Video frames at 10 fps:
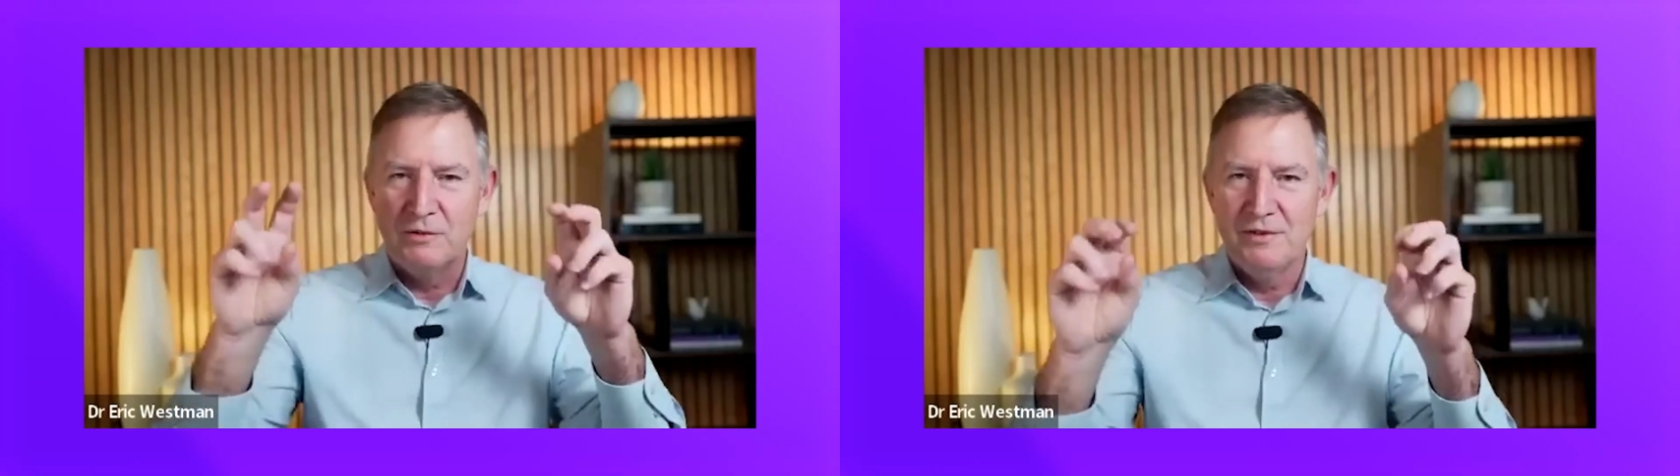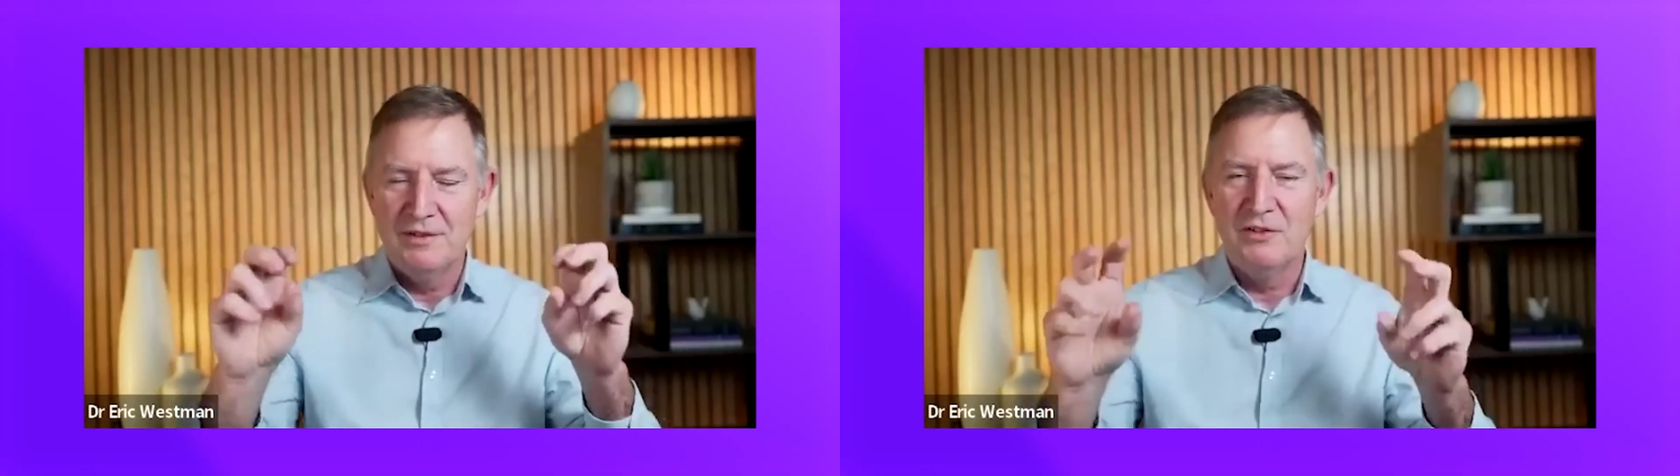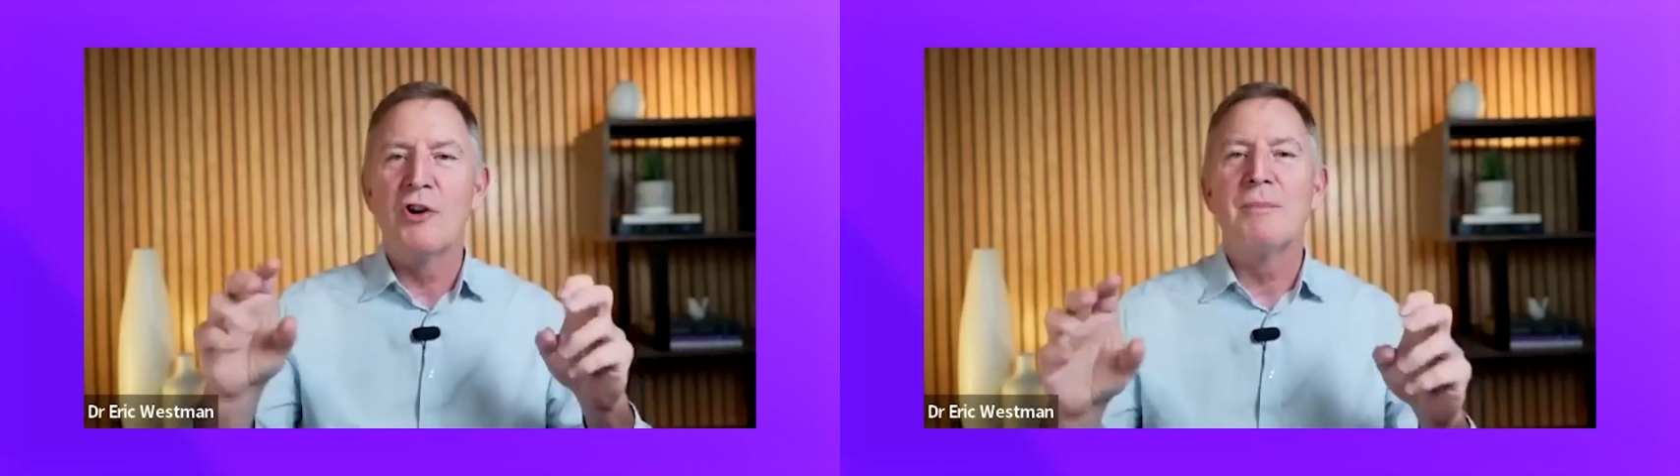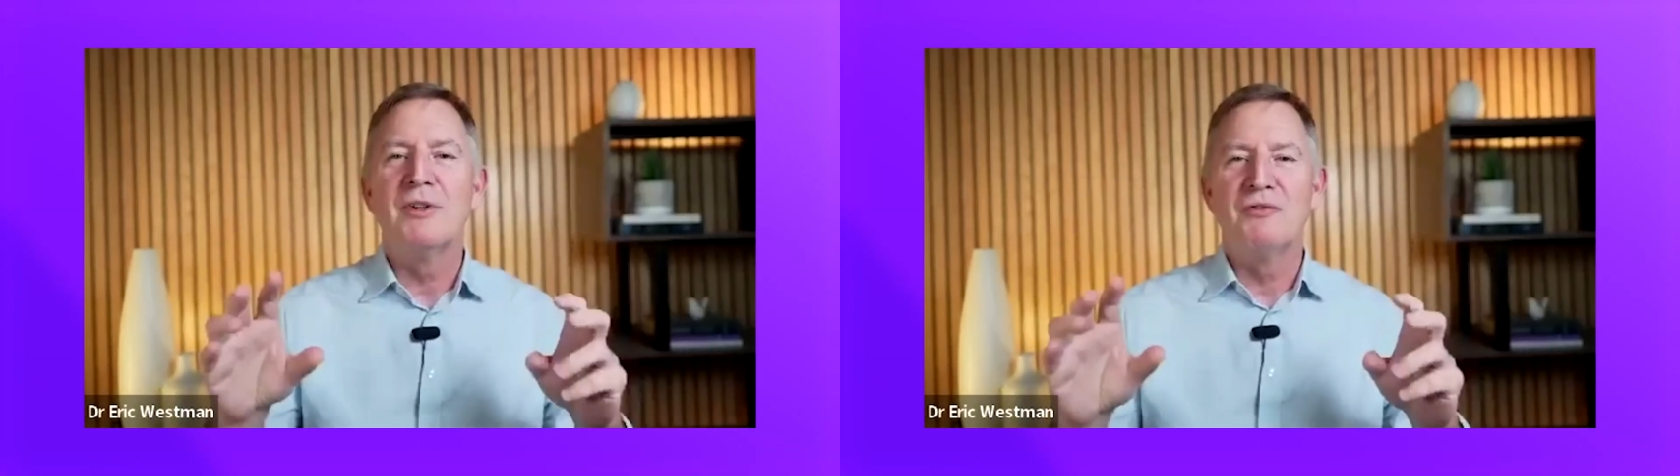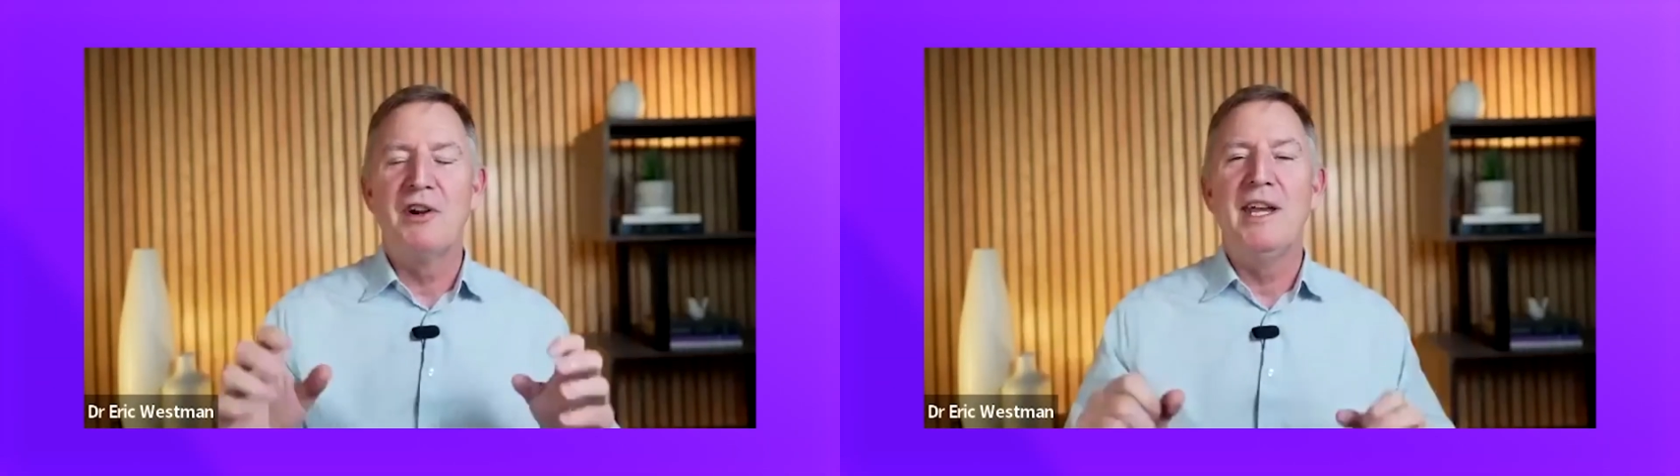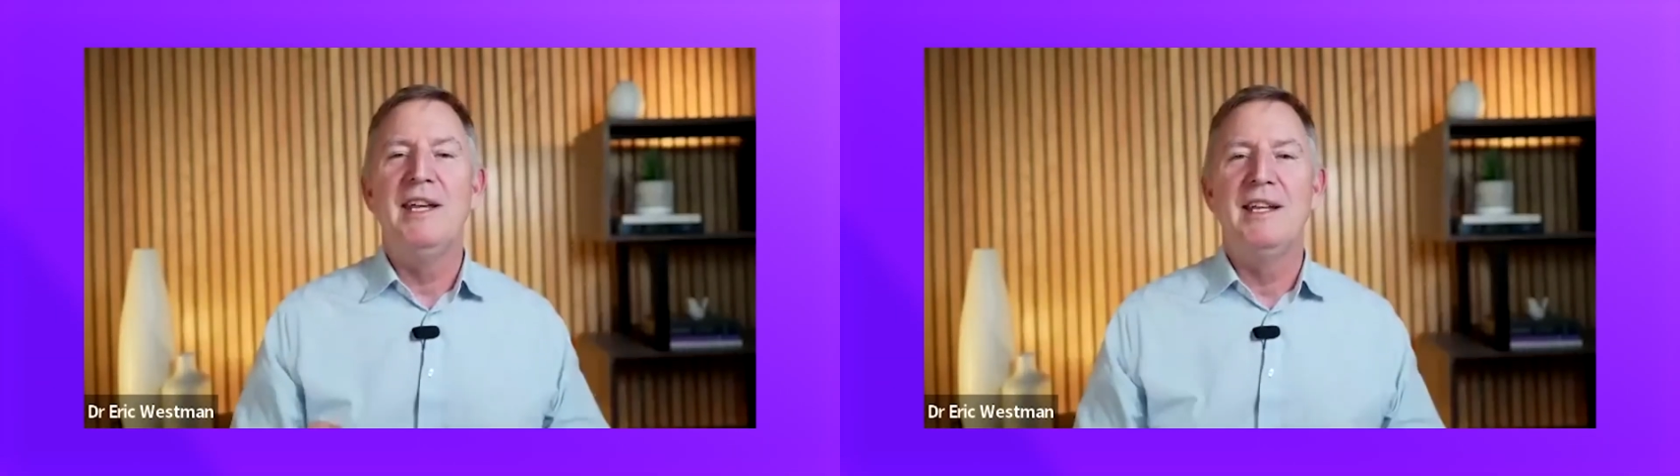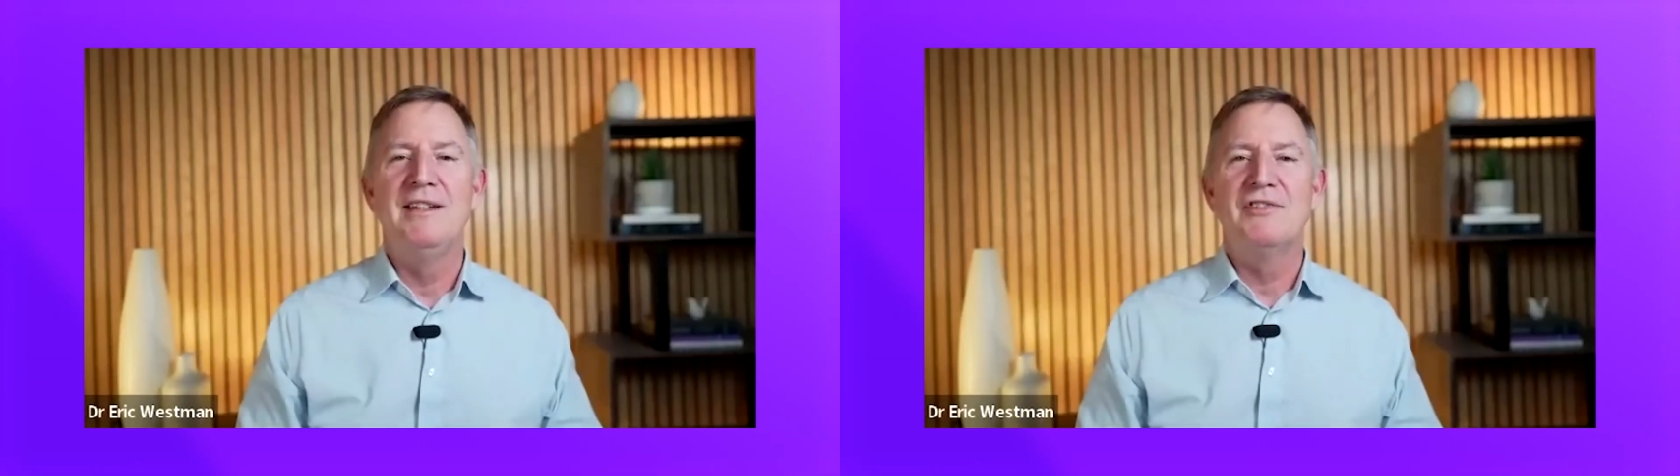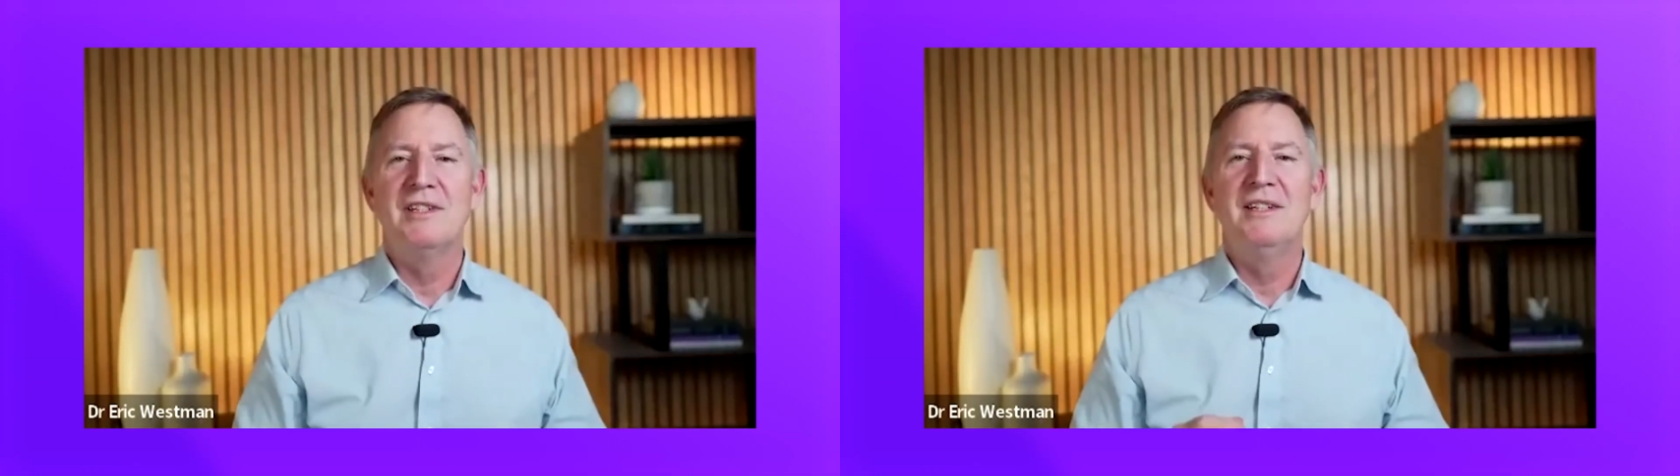
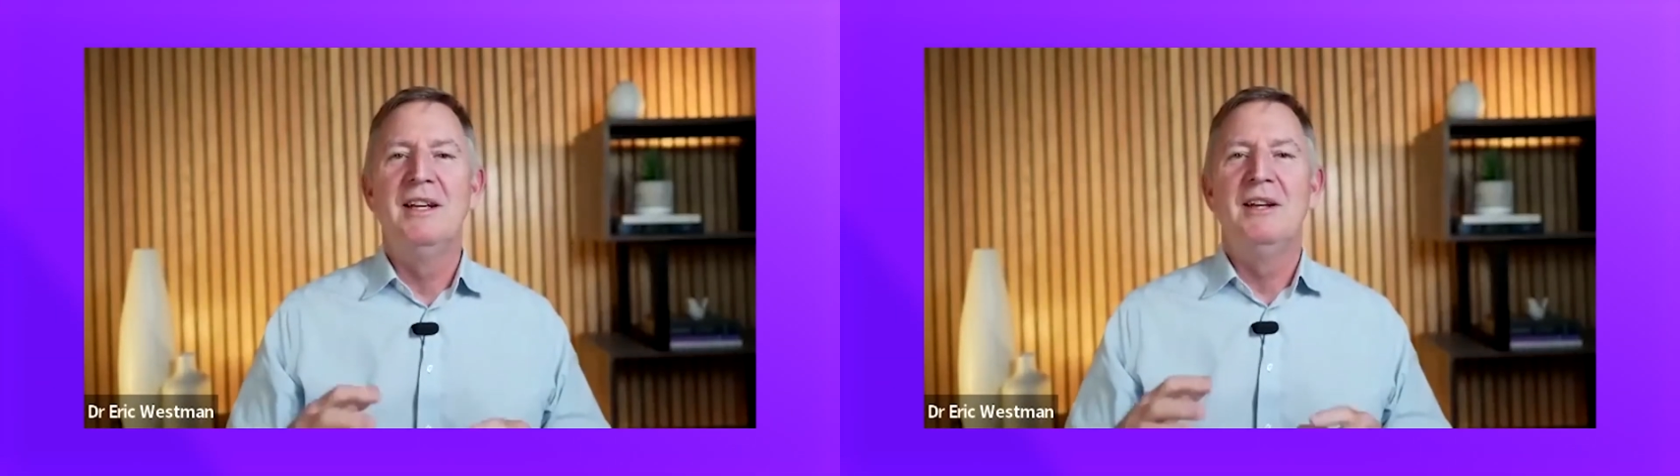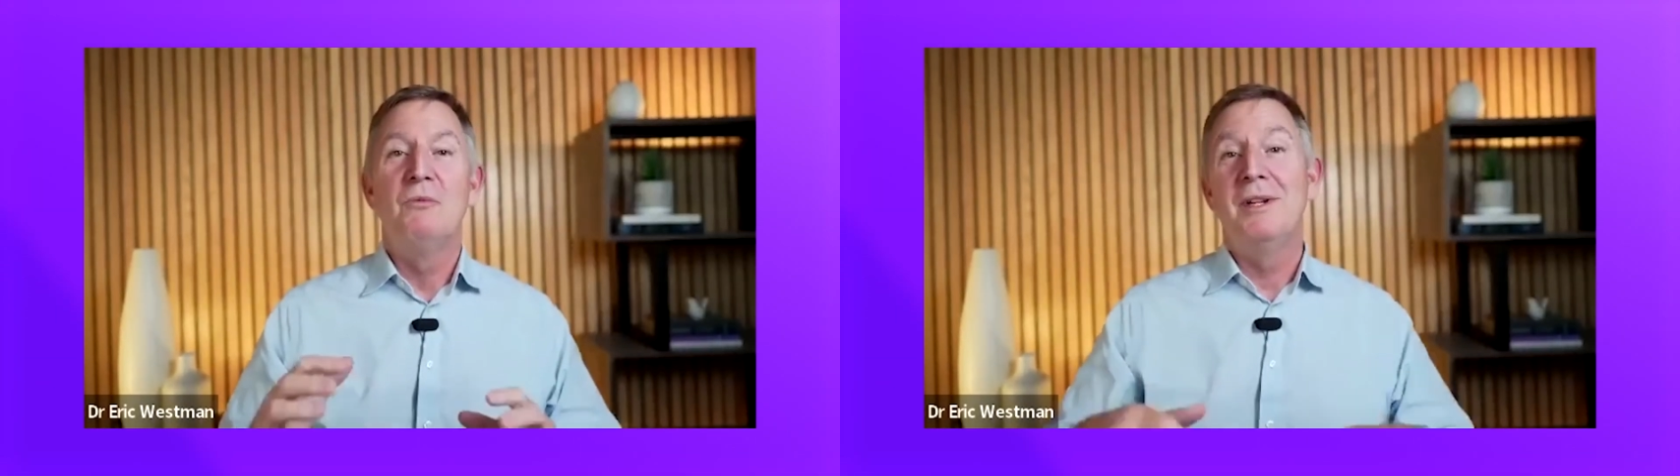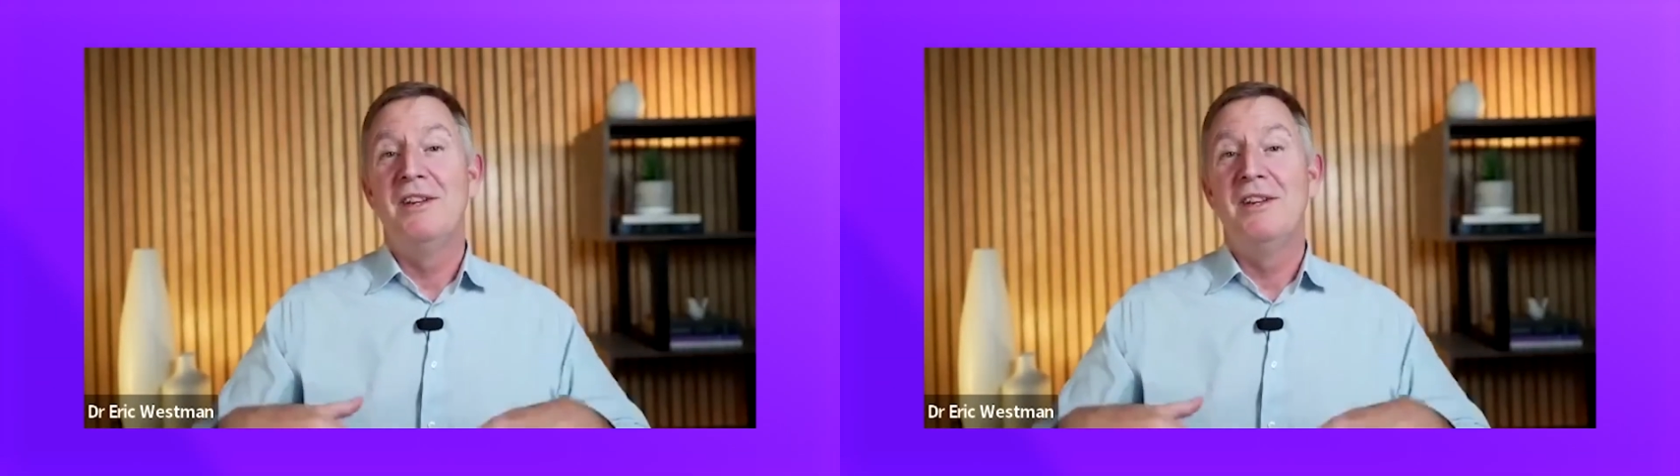range and